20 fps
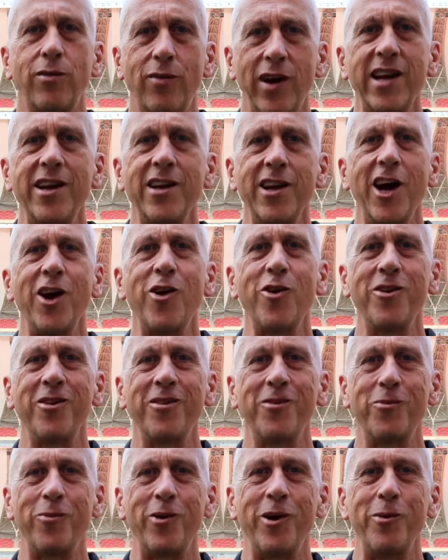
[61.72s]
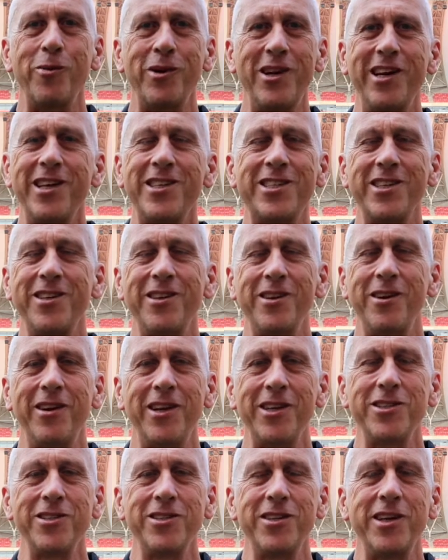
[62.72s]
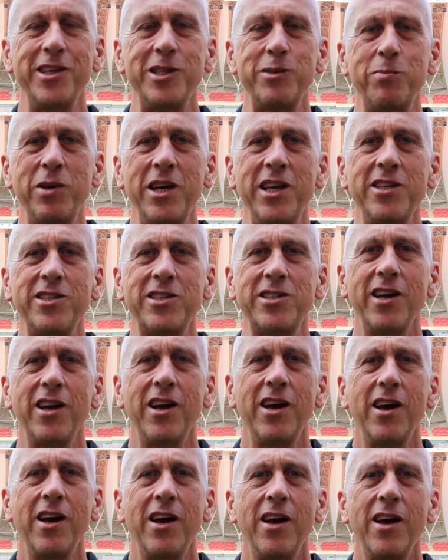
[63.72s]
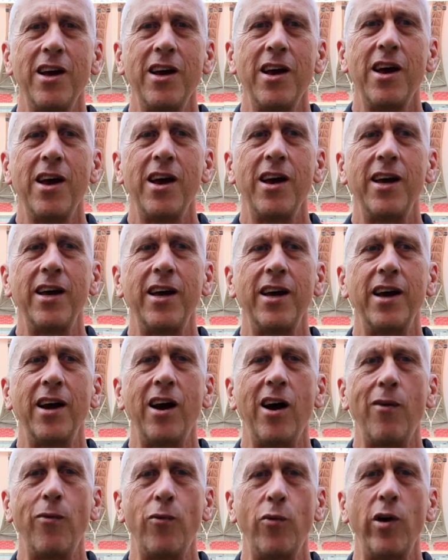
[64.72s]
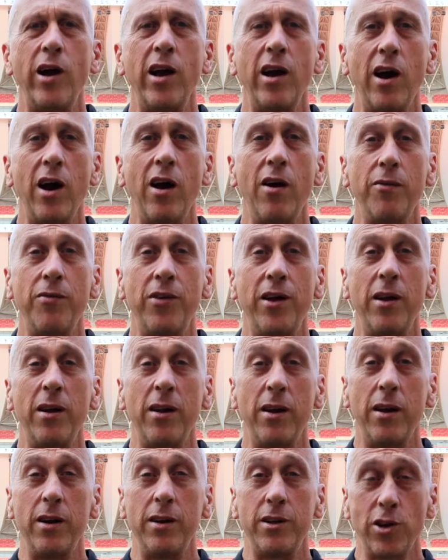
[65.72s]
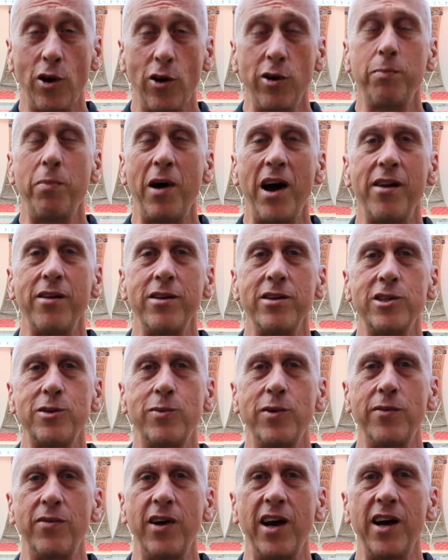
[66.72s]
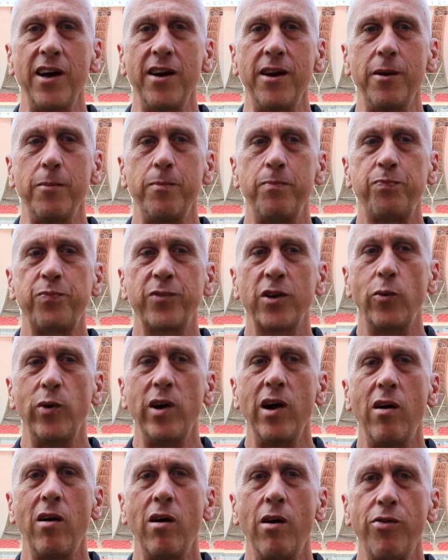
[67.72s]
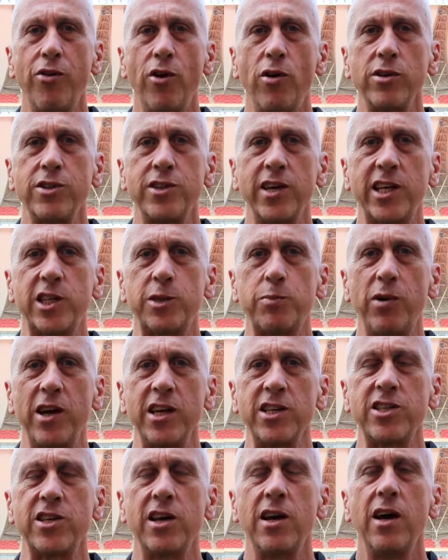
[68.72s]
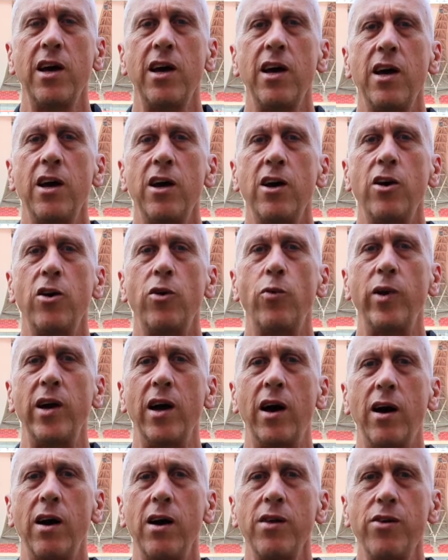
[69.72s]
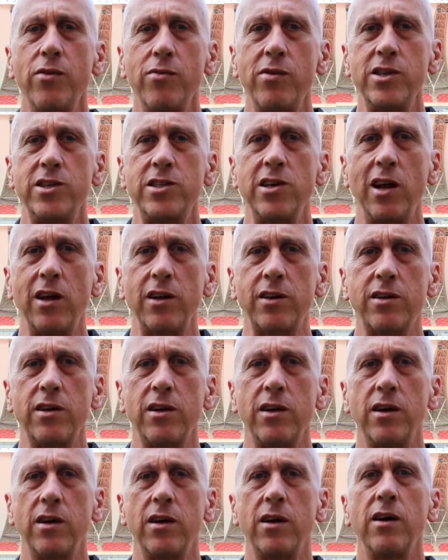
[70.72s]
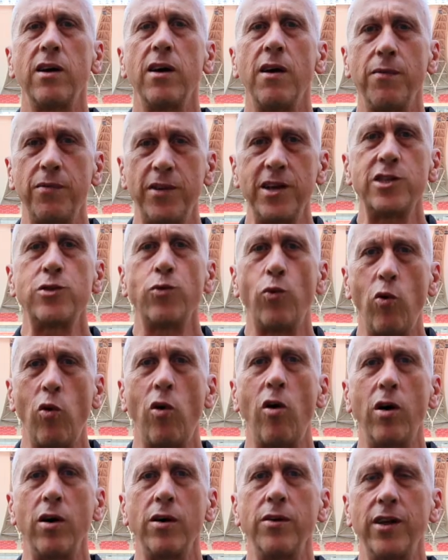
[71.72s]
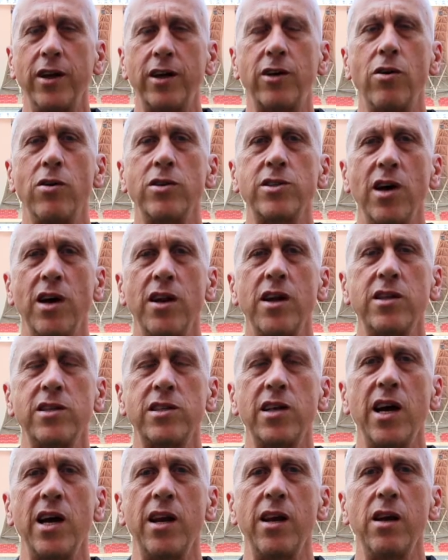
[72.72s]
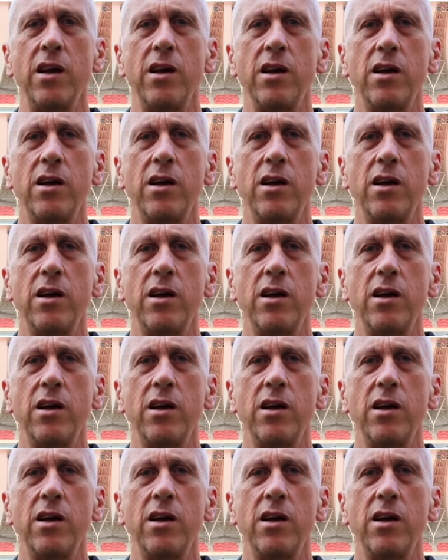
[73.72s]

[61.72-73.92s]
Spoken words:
right now, where we listen to this piece of the thought patterns we've had. We are our thoughts expressed. We are the result of this war that goes on inside.